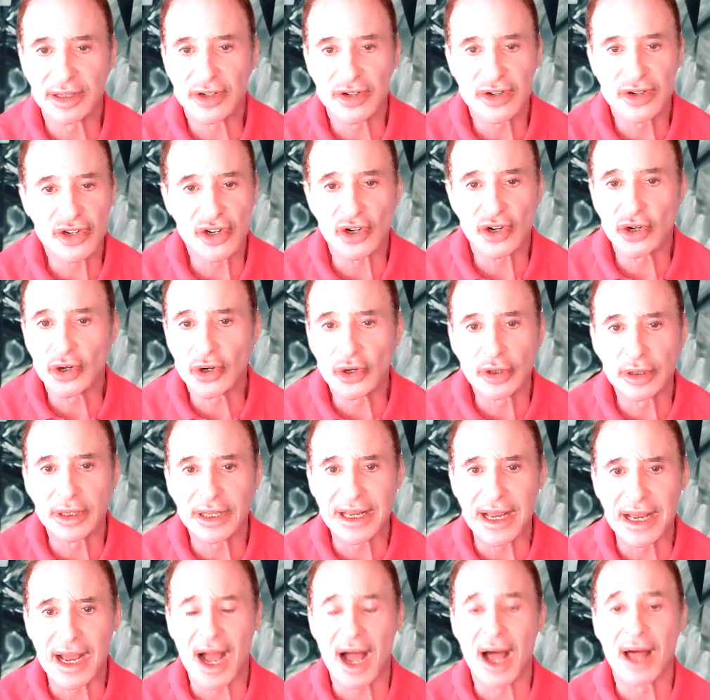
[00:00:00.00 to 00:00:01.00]
learned
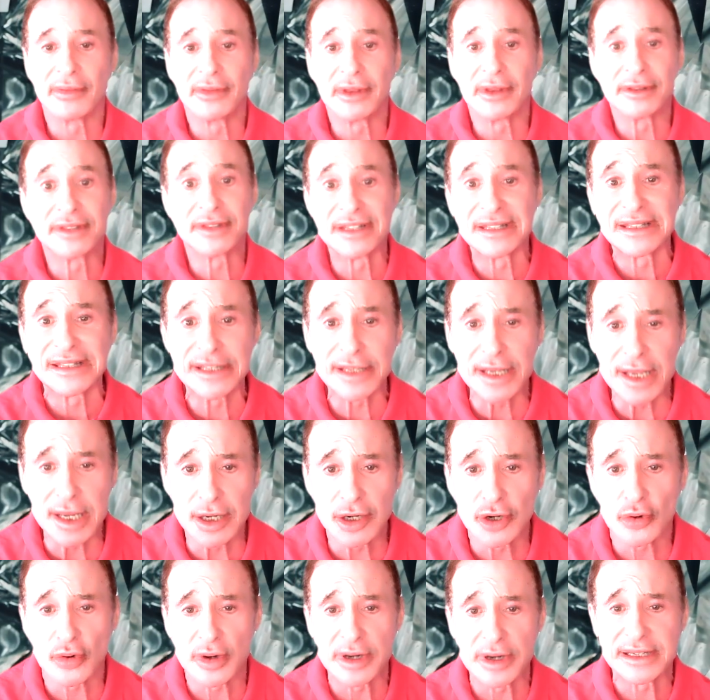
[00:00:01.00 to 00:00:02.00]
early on that the
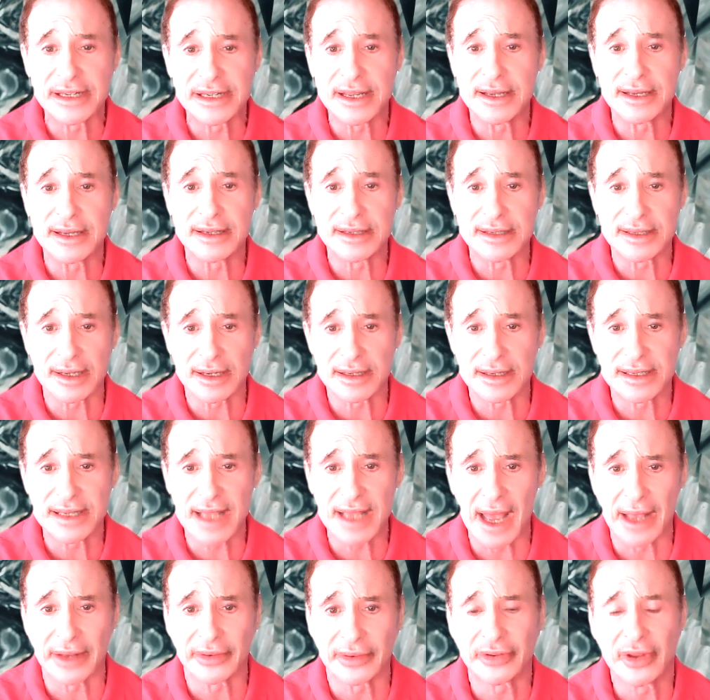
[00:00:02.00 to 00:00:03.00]
secret to his
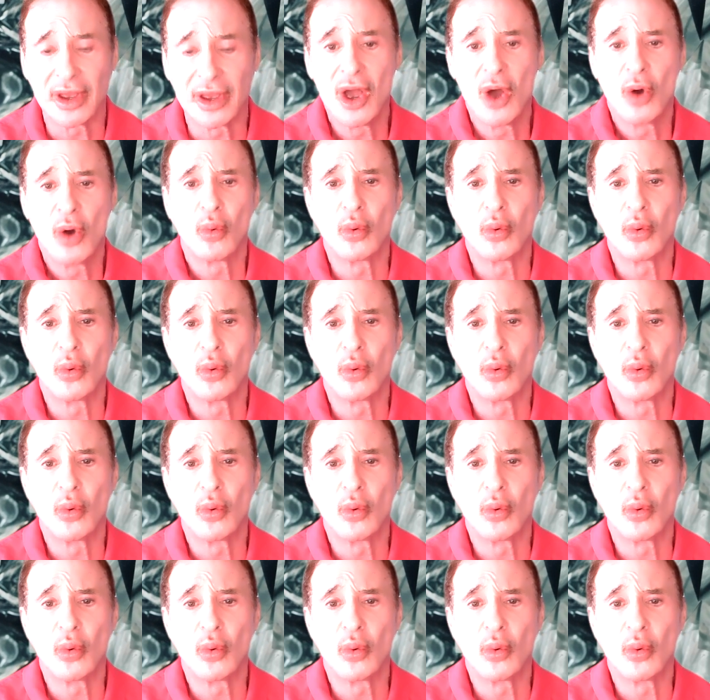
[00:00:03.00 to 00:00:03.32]
success